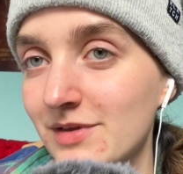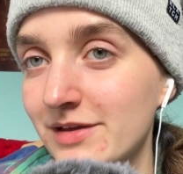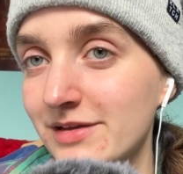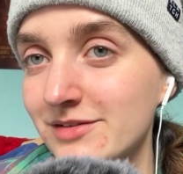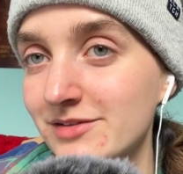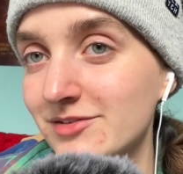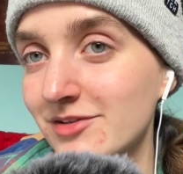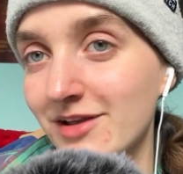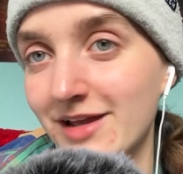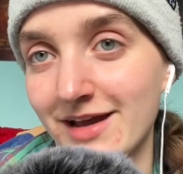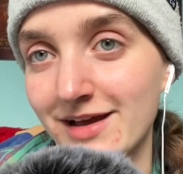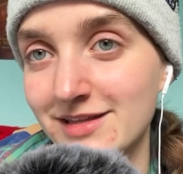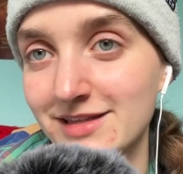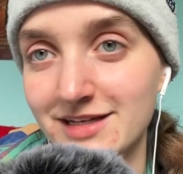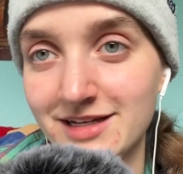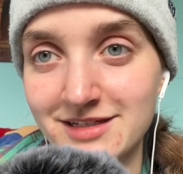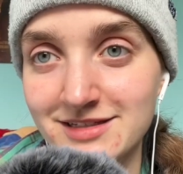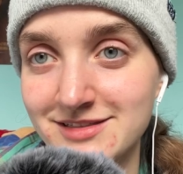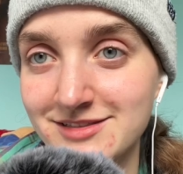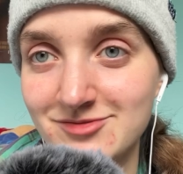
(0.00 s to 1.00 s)
So yeah,
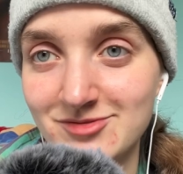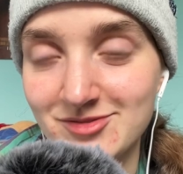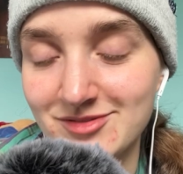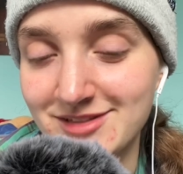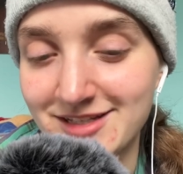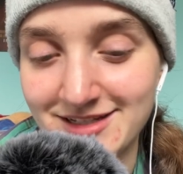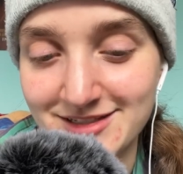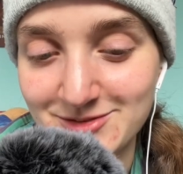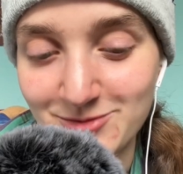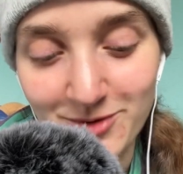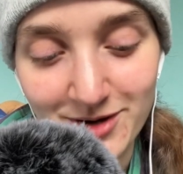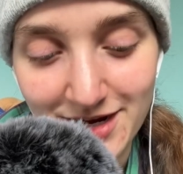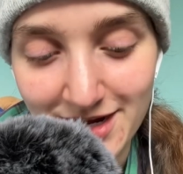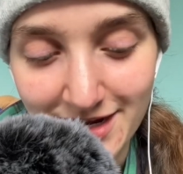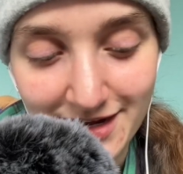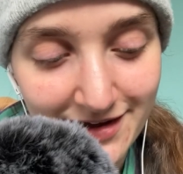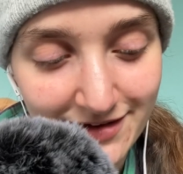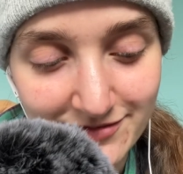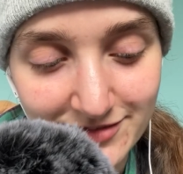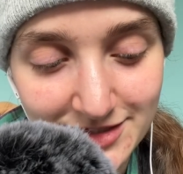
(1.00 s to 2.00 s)
that's why I
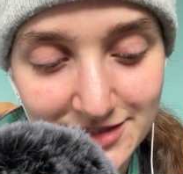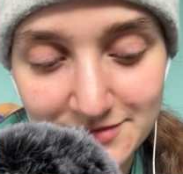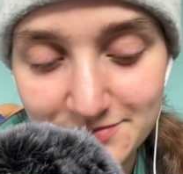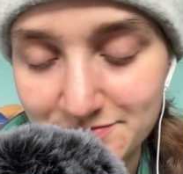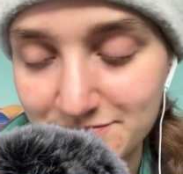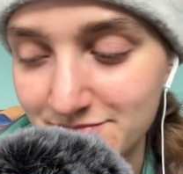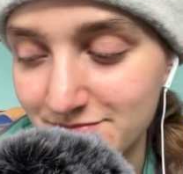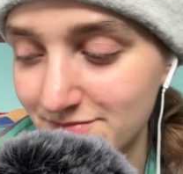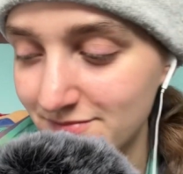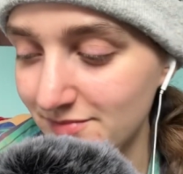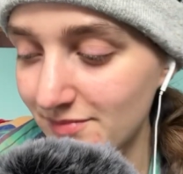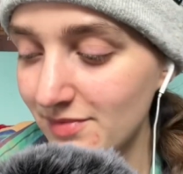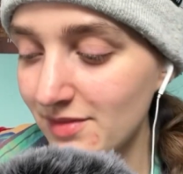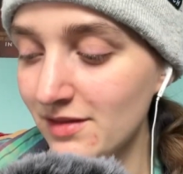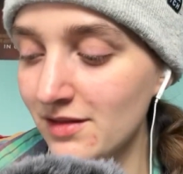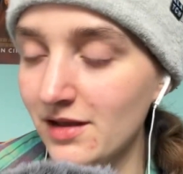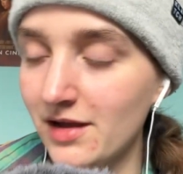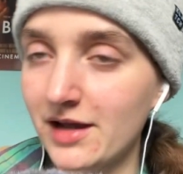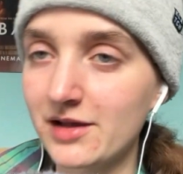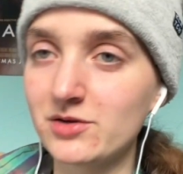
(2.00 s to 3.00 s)
have it.
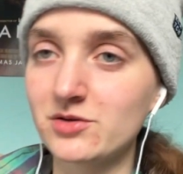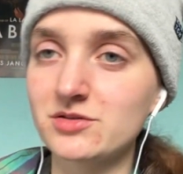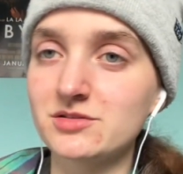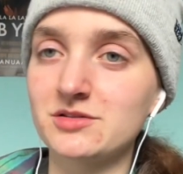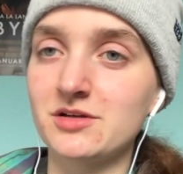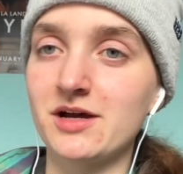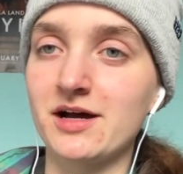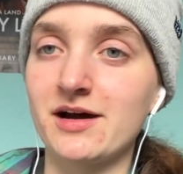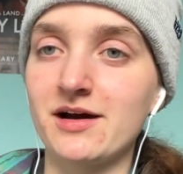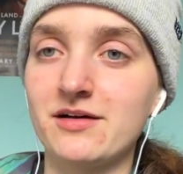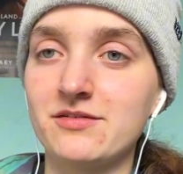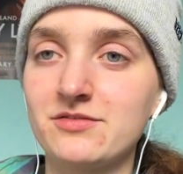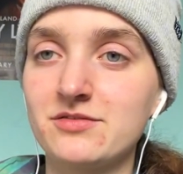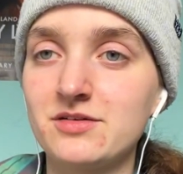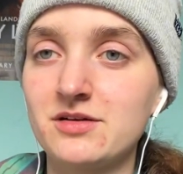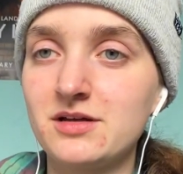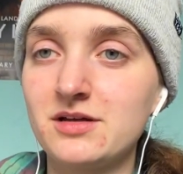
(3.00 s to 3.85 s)
I also have